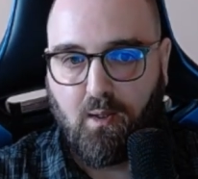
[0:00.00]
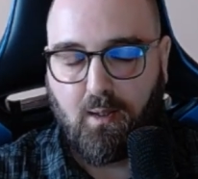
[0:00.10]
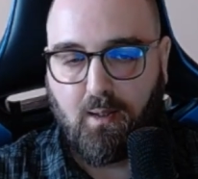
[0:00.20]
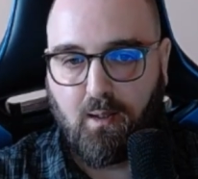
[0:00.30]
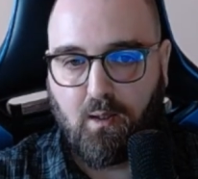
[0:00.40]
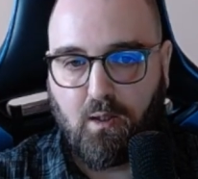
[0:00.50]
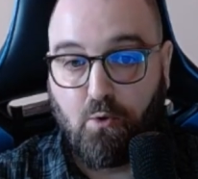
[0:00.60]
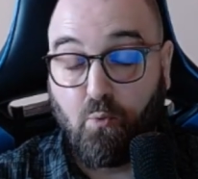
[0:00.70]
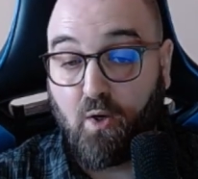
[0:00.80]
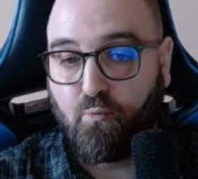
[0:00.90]

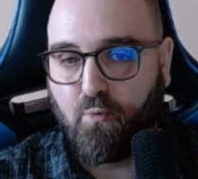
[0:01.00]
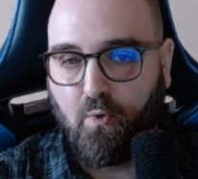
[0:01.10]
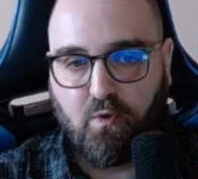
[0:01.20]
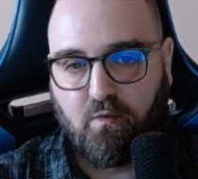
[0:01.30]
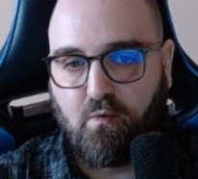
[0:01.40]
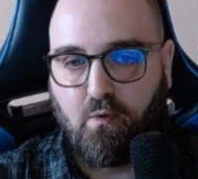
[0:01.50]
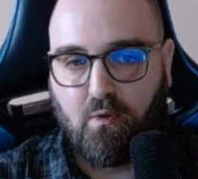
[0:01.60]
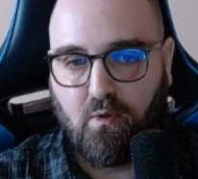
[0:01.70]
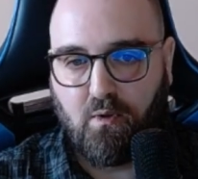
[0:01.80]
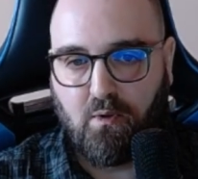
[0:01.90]
you are focused
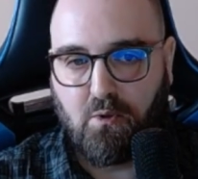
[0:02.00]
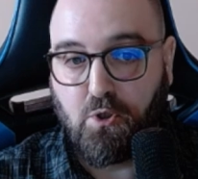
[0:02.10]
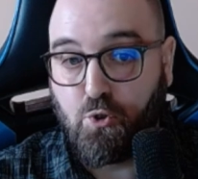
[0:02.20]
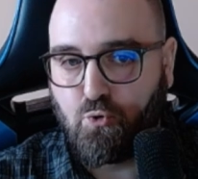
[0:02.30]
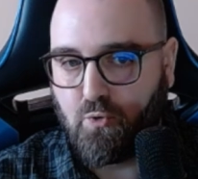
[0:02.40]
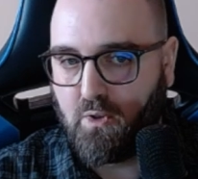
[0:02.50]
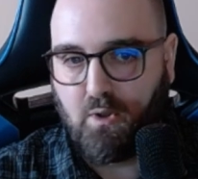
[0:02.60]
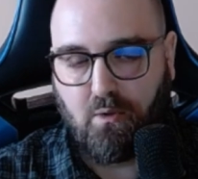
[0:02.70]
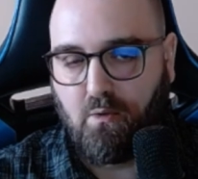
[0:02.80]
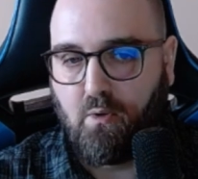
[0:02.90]
on
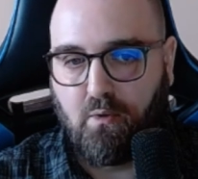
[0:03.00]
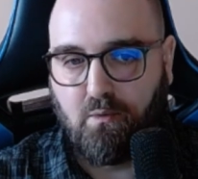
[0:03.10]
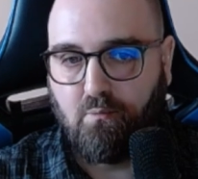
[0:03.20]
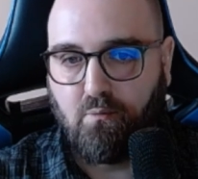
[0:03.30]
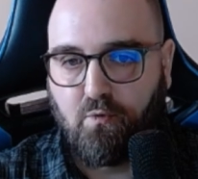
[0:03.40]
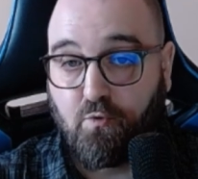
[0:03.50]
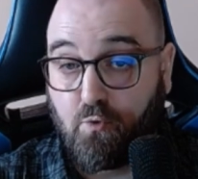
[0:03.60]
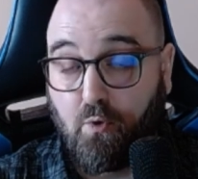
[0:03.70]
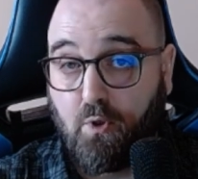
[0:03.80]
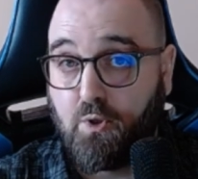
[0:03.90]
usually on
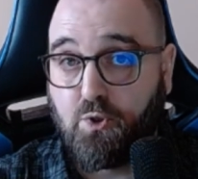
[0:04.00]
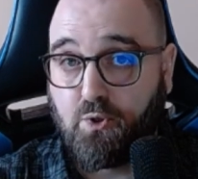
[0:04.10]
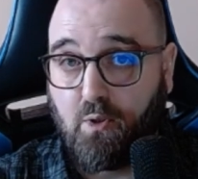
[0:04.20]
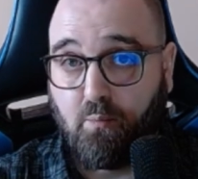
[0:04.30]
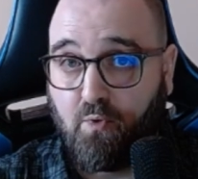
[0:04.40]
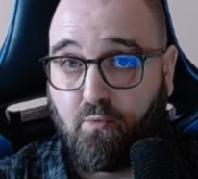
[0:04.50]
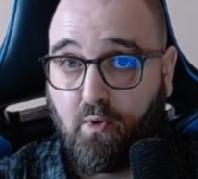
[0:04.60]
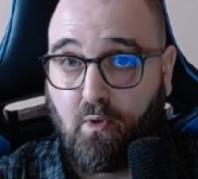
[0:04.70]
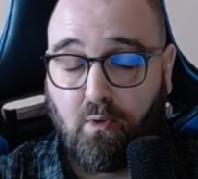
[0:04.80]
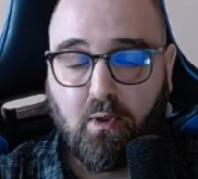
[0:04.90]
storage above
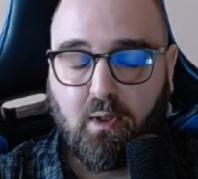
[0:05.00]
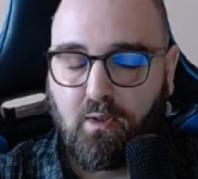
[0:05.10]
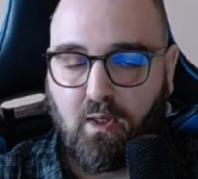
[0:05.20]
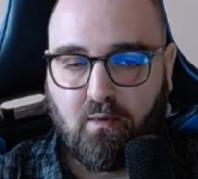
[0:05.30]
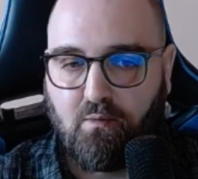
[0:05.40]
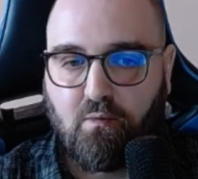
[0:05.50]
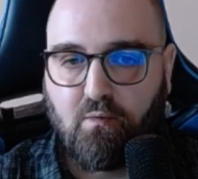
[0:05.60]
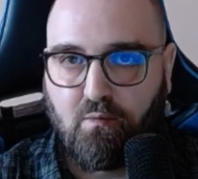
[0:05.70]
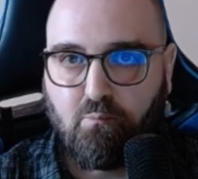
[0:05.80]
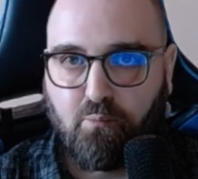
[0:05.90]
all, and then
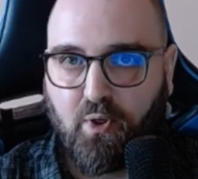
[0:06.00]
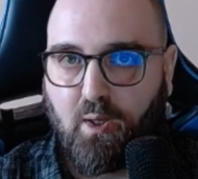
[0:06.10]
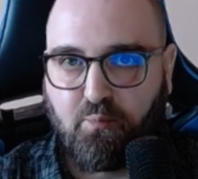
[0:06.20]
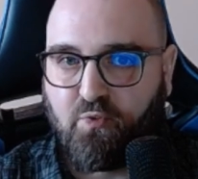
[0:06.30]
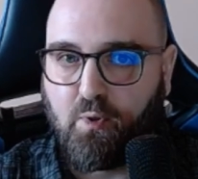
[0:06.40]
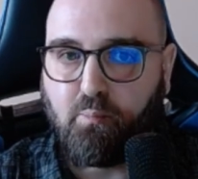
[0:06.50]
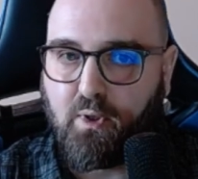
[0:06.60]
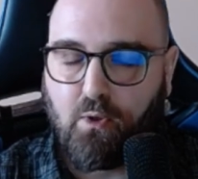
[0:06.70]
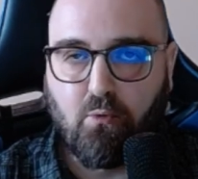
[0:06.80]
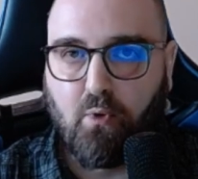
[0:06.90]
perhaps
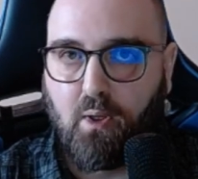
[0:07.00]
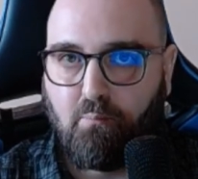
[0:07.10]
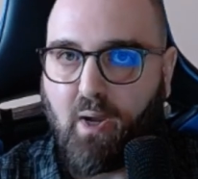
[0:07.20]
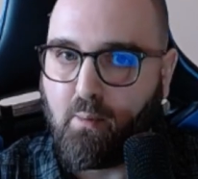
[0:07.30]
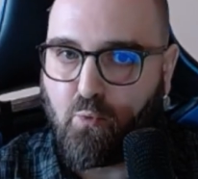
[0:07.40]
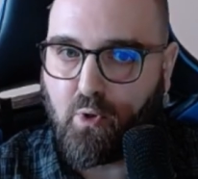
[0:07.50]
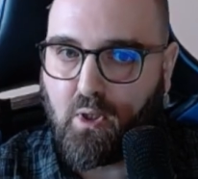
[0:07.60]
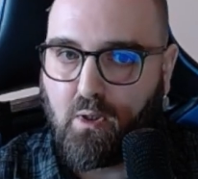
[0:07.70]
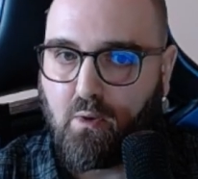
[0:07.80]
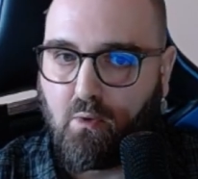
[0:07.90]
CPU and
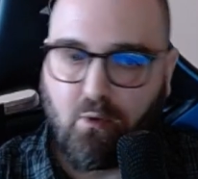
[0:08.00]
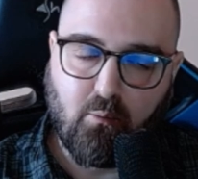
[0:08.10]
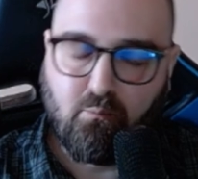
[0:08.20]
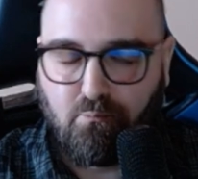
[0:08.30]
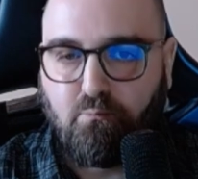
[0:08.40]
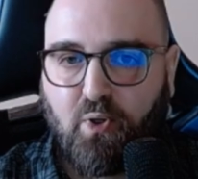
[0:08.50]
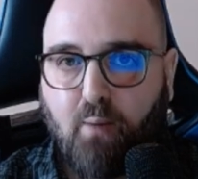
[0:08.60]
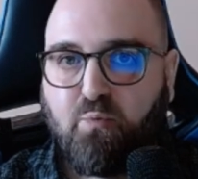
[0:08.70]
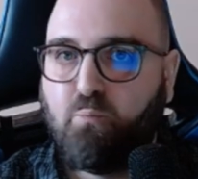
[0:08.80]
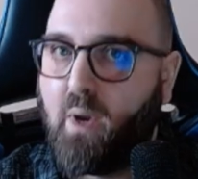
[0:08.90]
memory, or
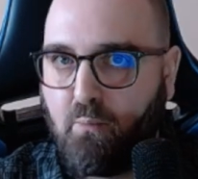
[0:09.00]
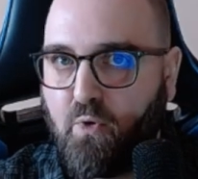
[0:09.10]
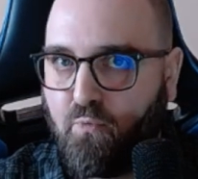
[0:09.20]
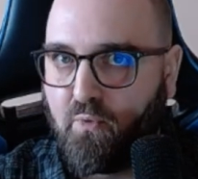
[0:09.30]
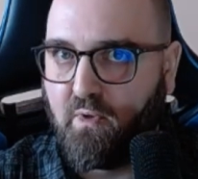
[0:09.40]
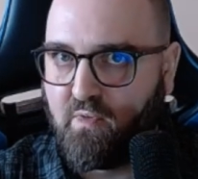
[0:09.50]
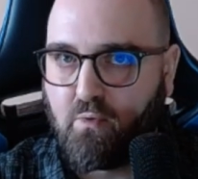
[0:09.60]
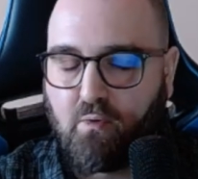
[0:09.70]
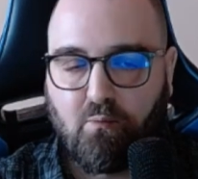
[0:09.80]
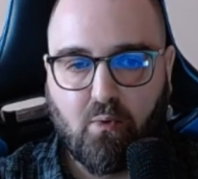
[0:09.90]
perhaps memory
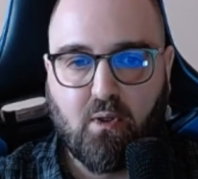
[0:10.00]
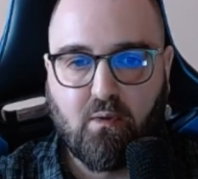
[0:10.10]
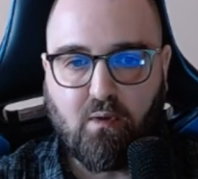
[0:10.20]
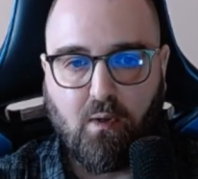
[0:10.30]
first, right?